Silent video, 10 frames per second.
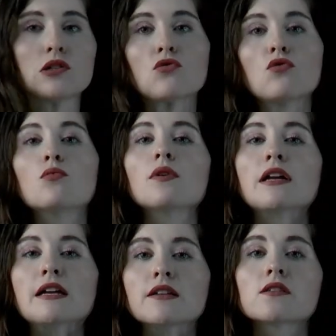group
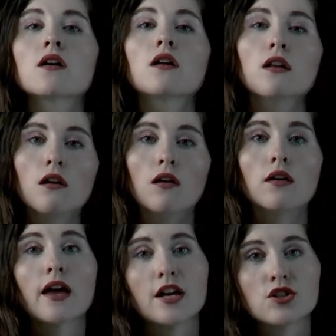is long
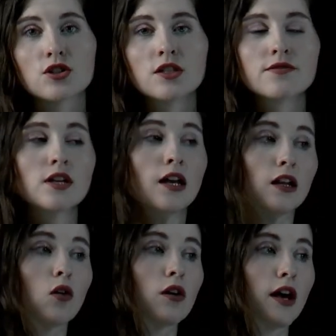adjectives and
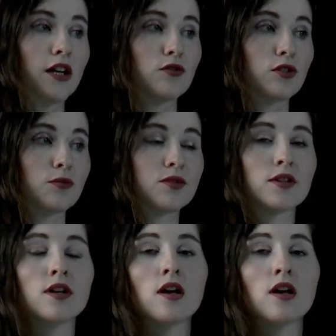long adverbs.